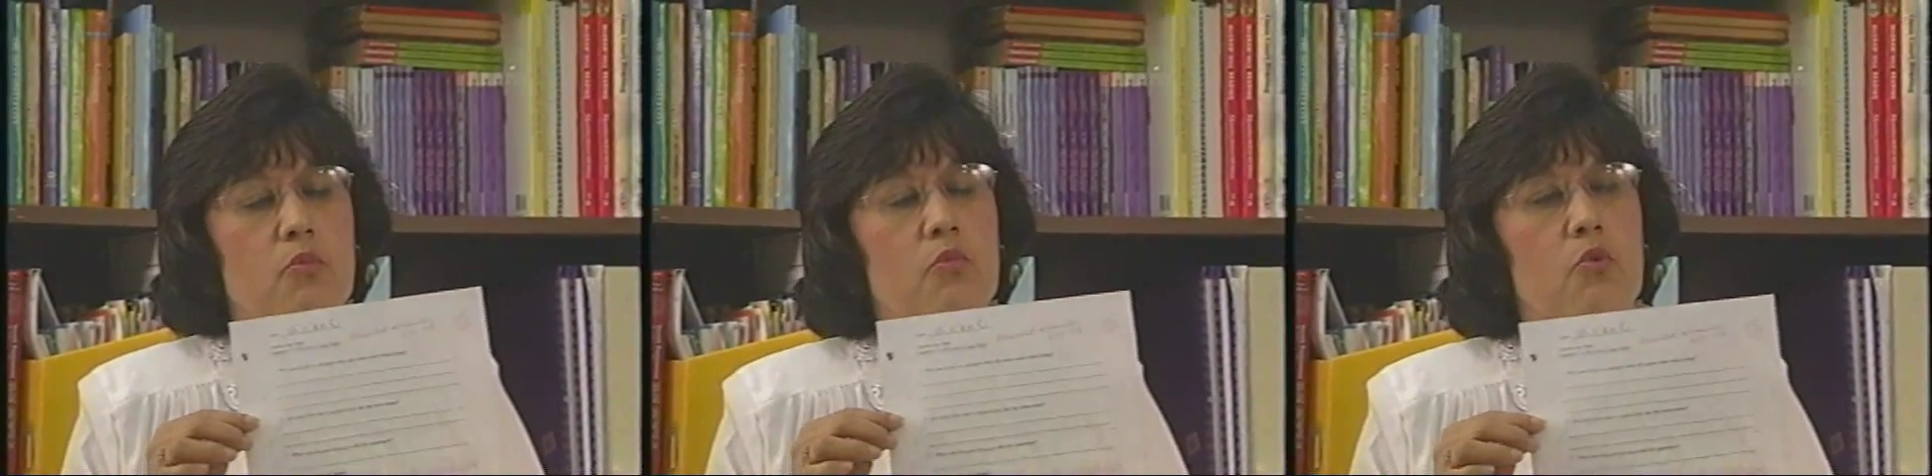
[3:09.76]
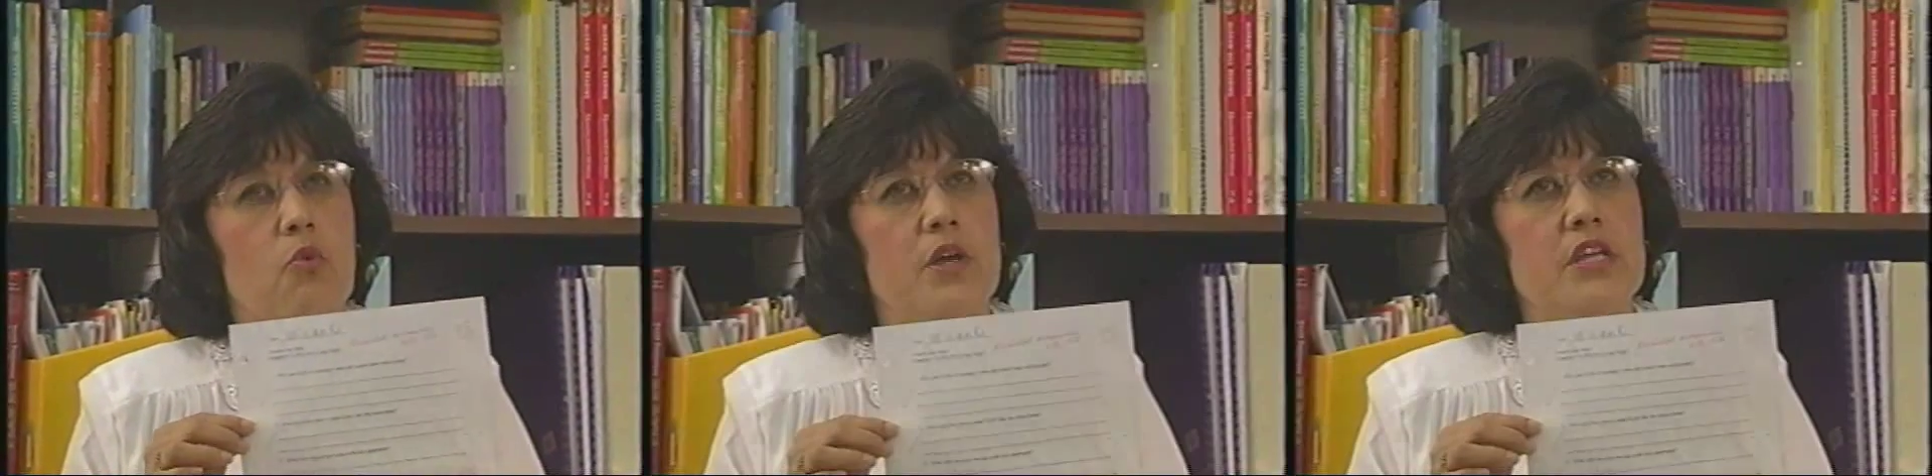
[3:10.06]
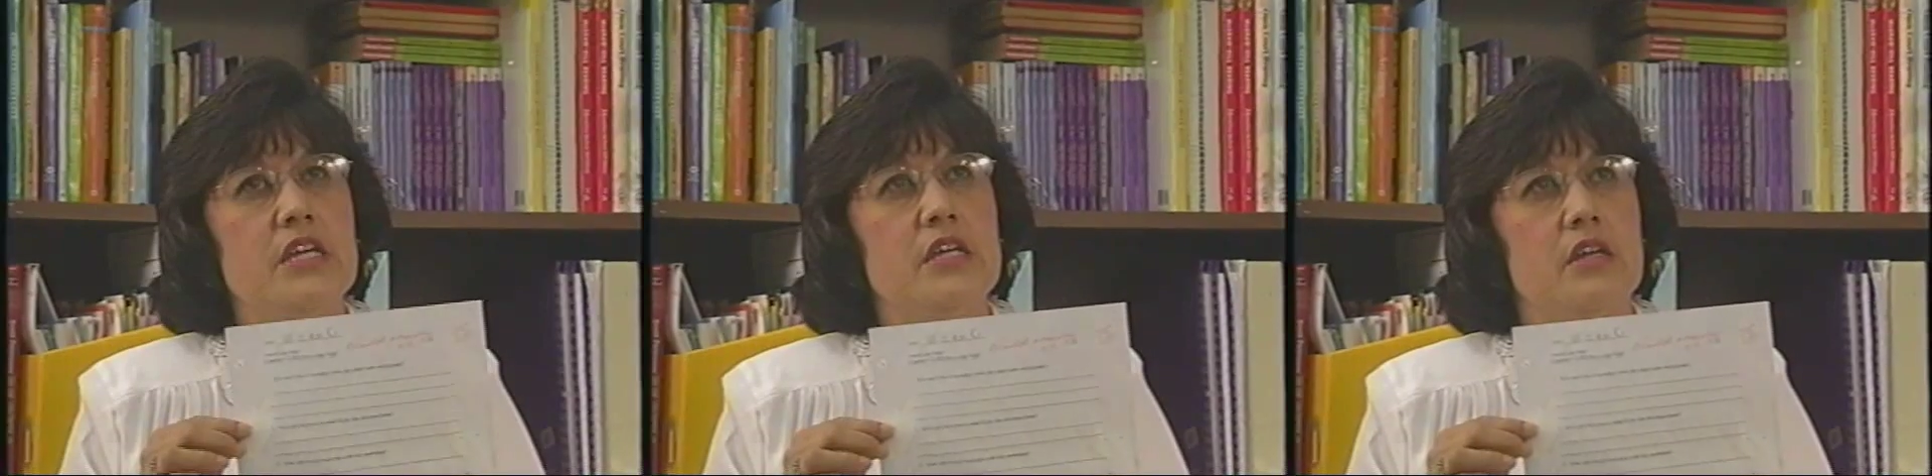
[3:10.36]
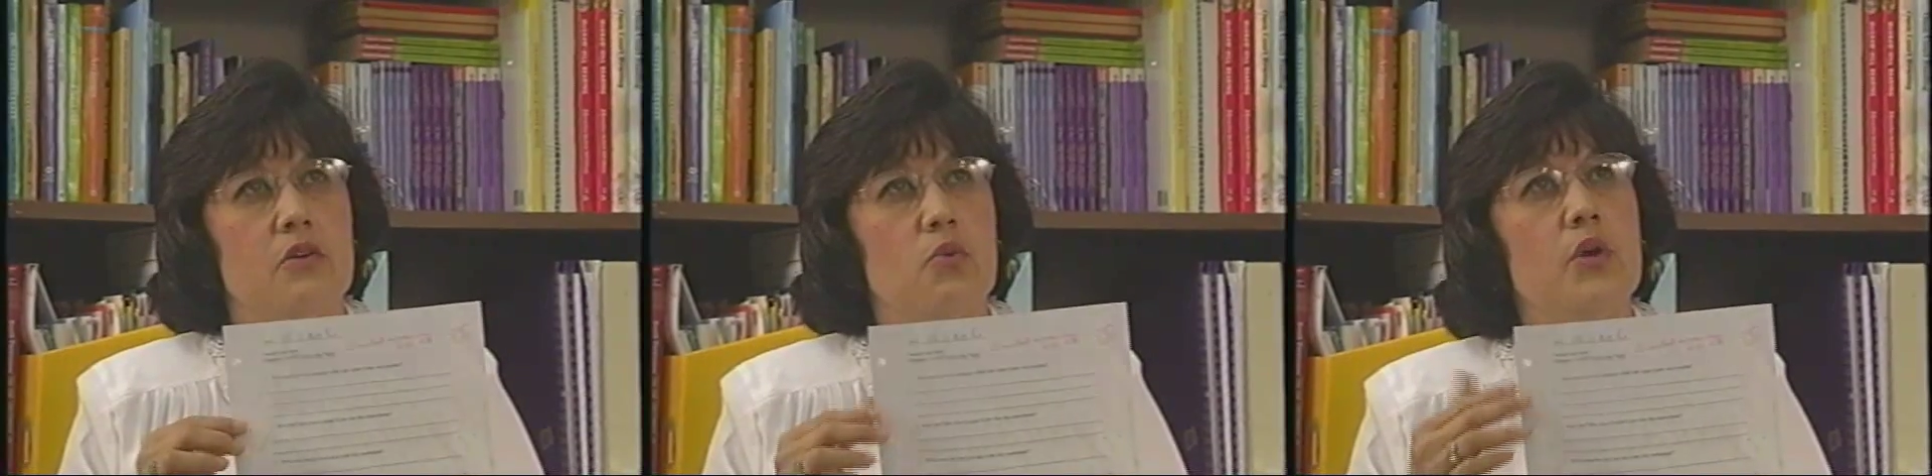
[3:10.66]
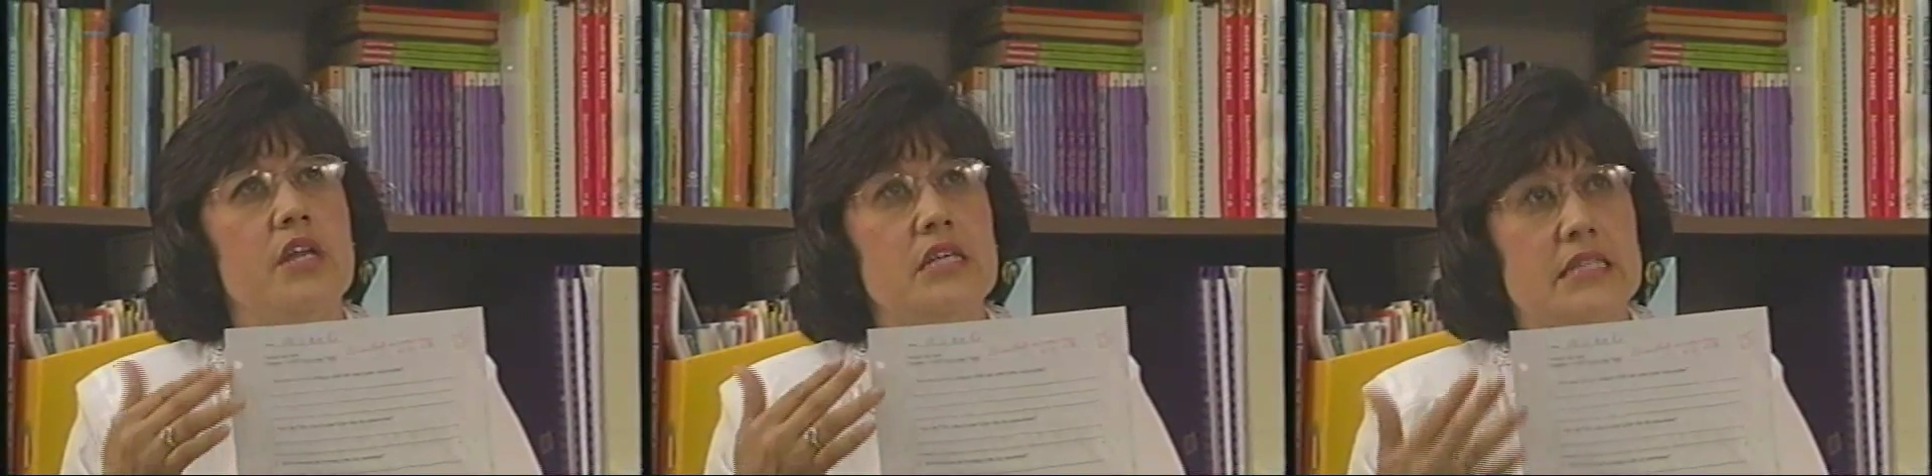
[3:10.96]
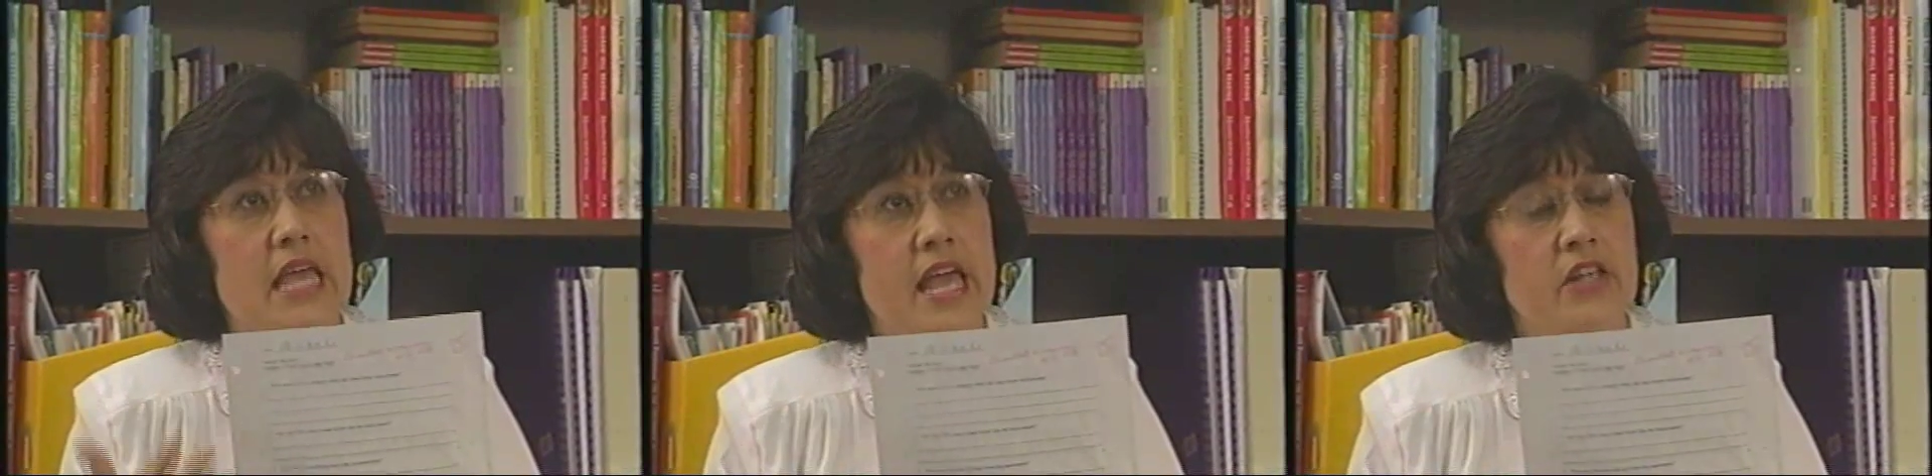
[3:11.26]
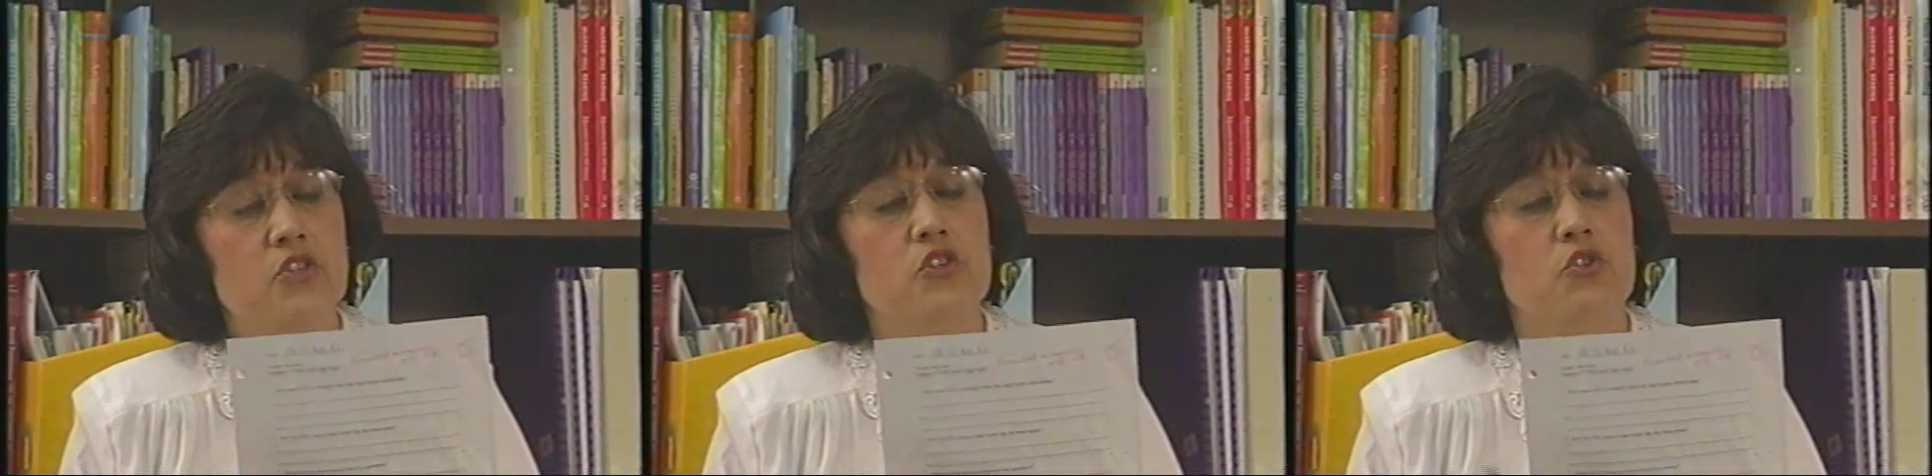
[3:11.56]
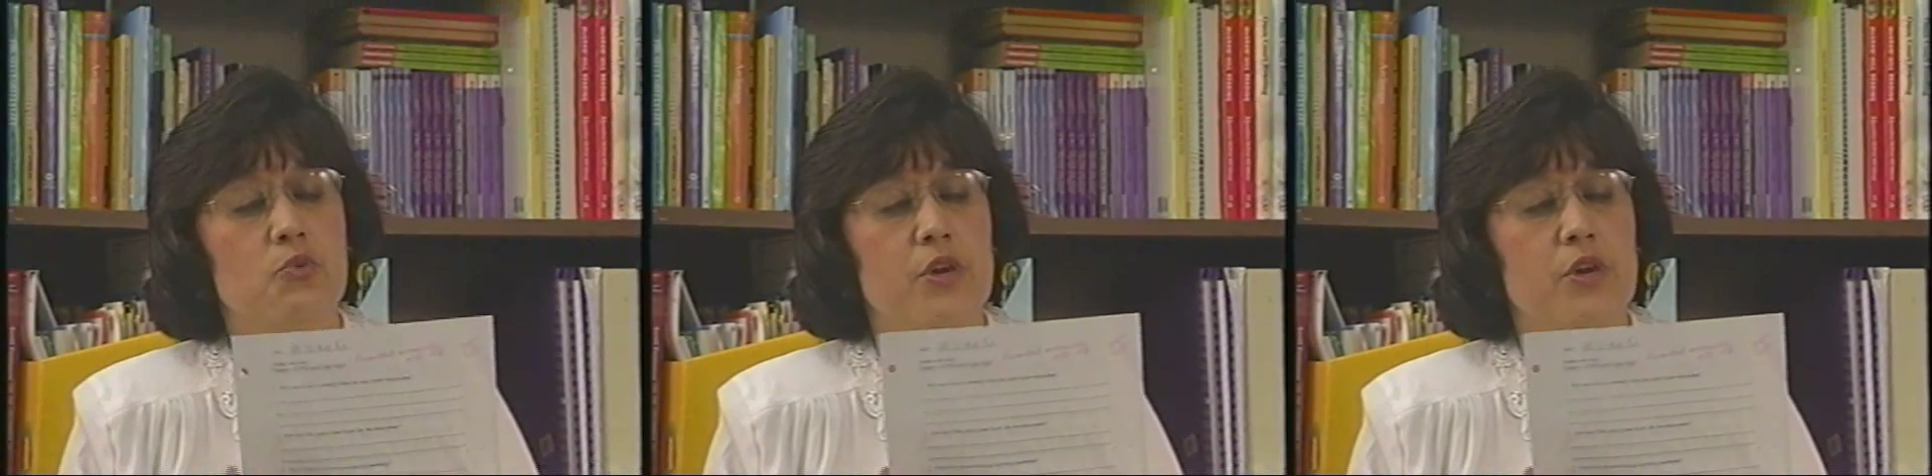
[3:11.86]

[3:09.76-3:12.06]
what his answers